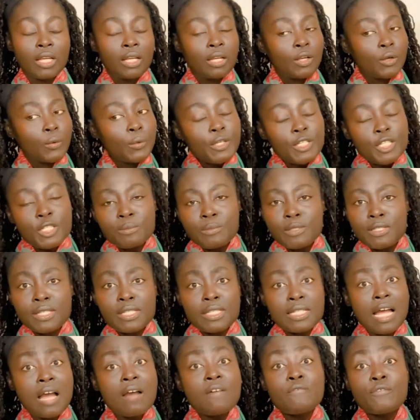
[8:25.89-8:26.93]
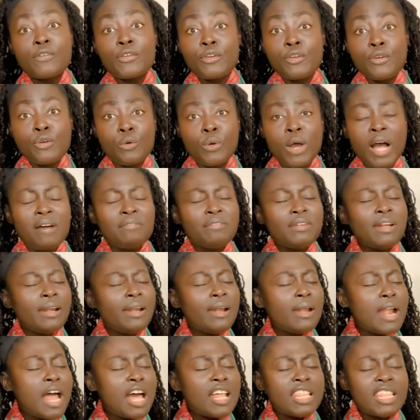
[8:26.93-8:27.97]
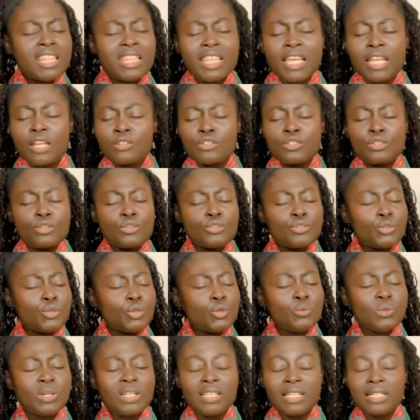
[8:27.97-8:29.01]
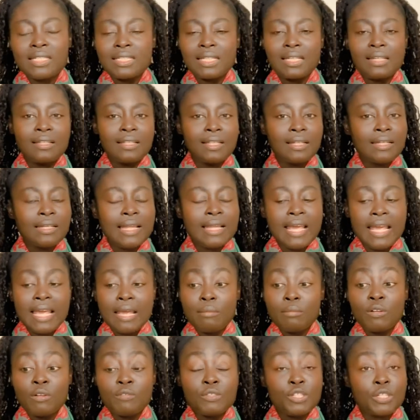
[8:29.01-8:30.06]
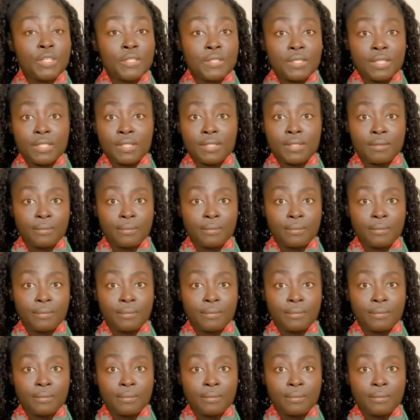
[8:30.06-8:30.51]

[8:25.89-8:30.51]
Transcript: Christmas is not for you. Have nothing to do with it in the name of Jesus.